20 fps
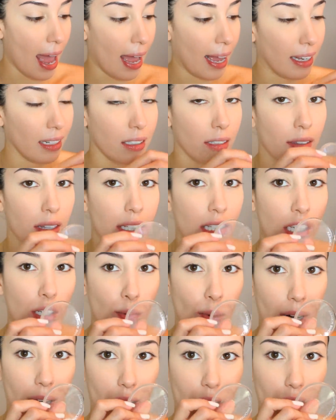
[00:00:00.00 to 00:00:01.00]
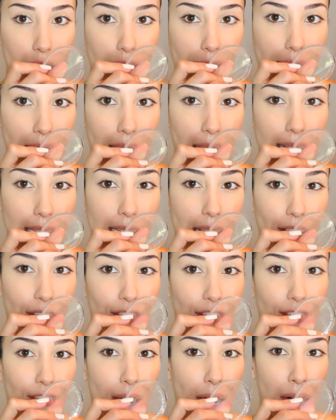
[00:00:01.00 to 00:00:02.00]
And this is what it looks like. It's a
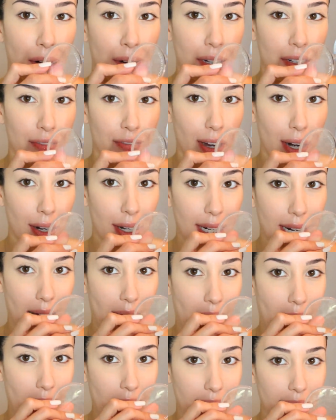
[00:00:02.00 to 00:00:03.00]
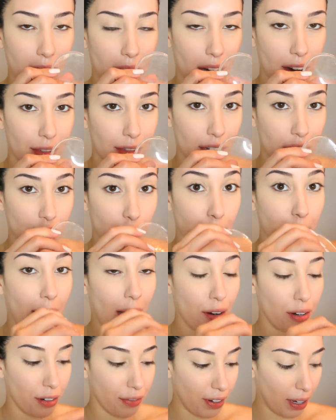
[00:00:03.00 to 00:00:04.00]
very high coverage
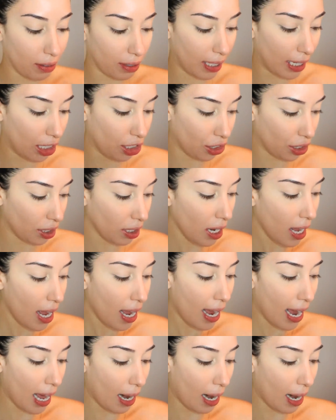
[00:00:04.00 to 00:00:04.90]
powder foundation,